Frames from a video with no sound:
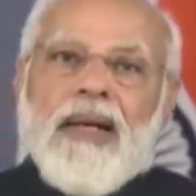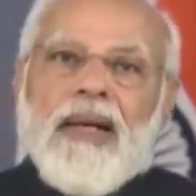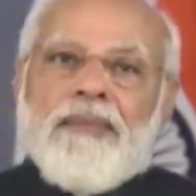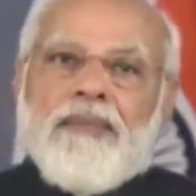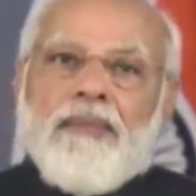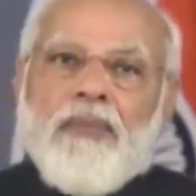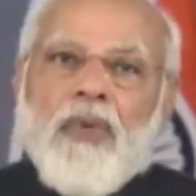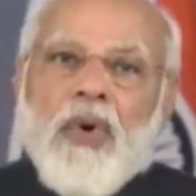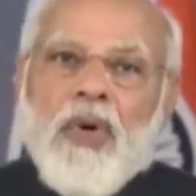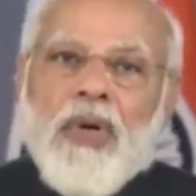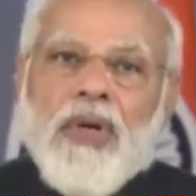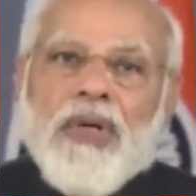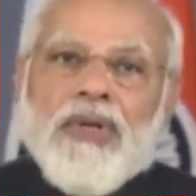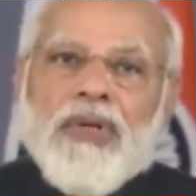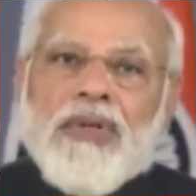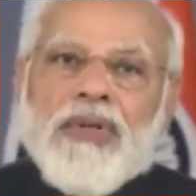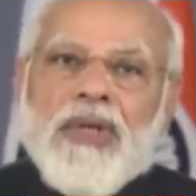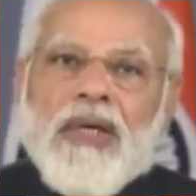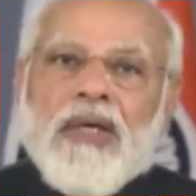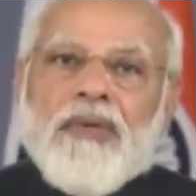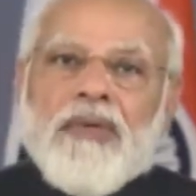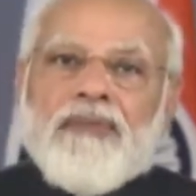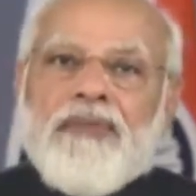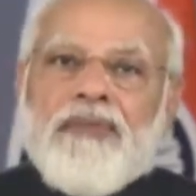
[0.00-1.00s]
that
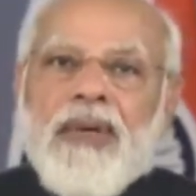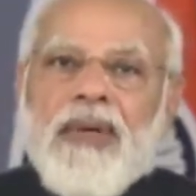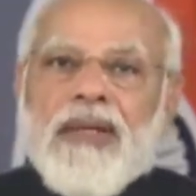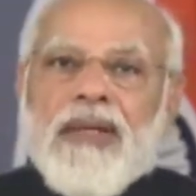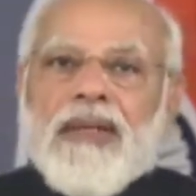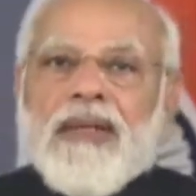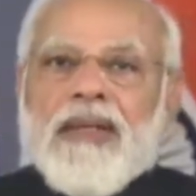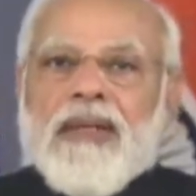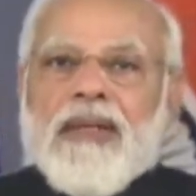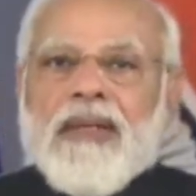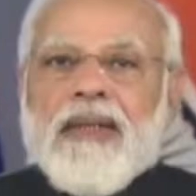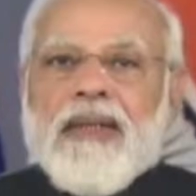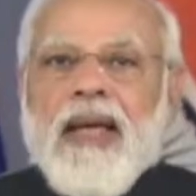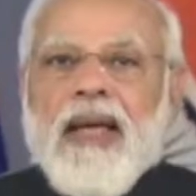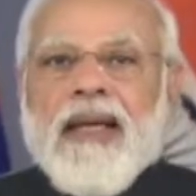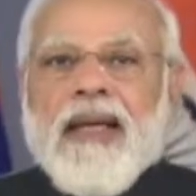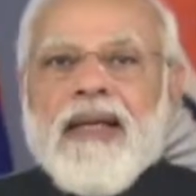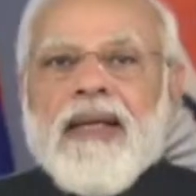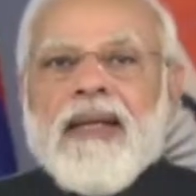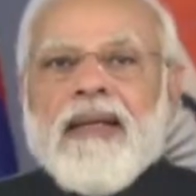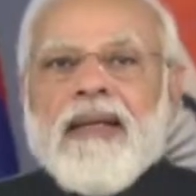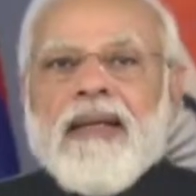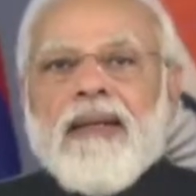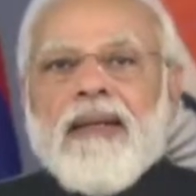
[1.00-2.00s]
Mauritius faces
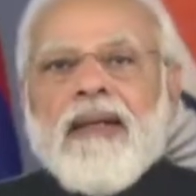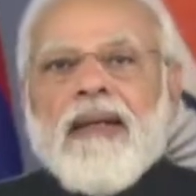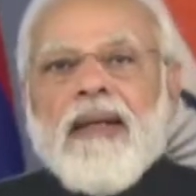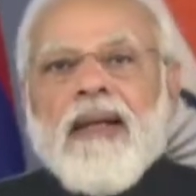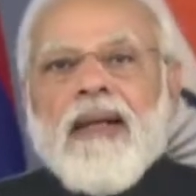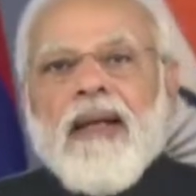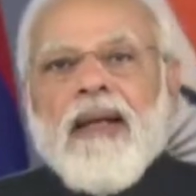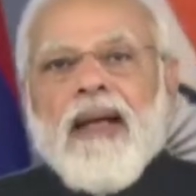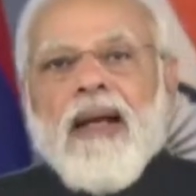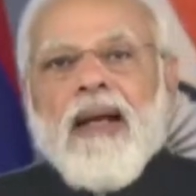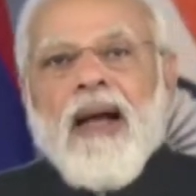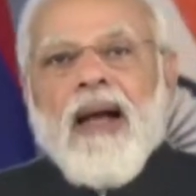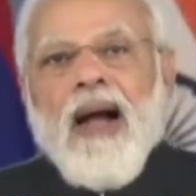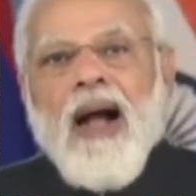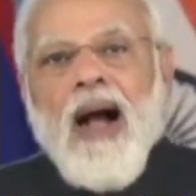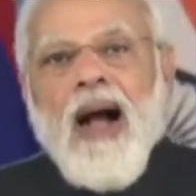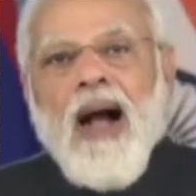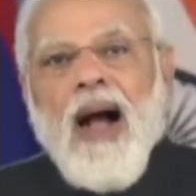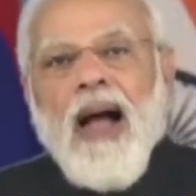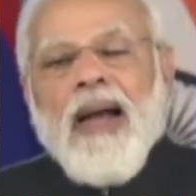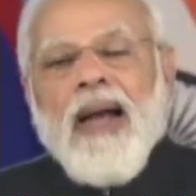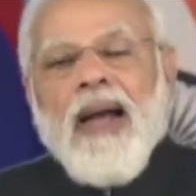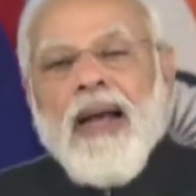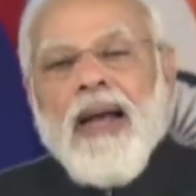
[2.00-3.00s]
as an
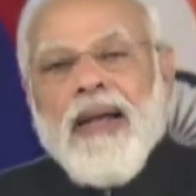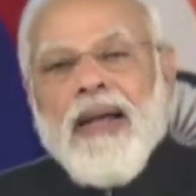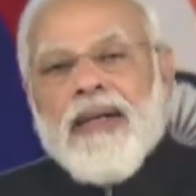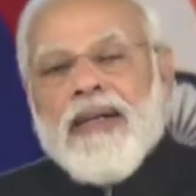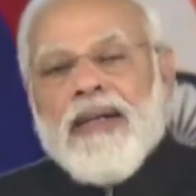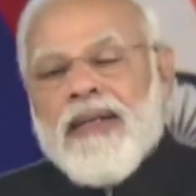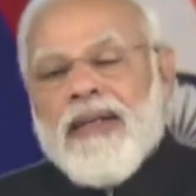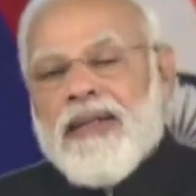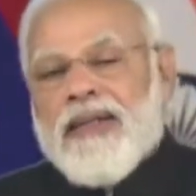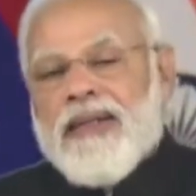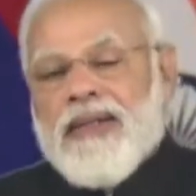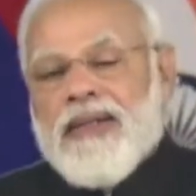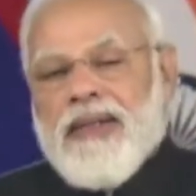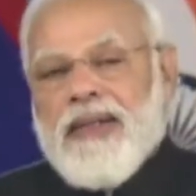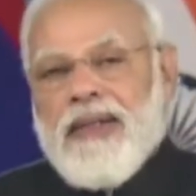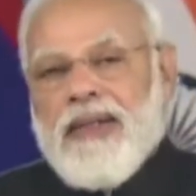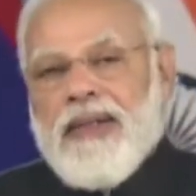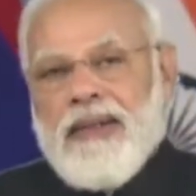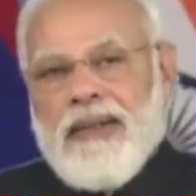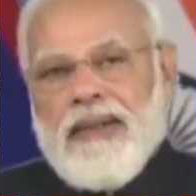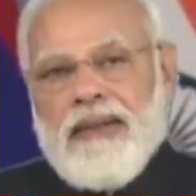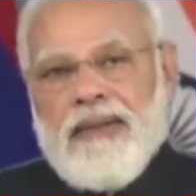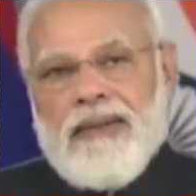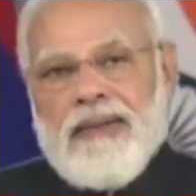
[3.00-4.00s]
island
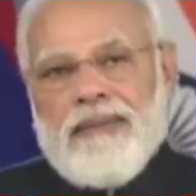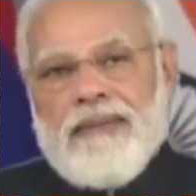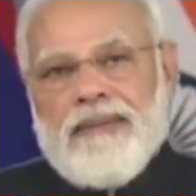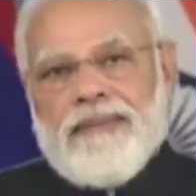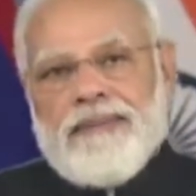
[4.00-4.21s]
country.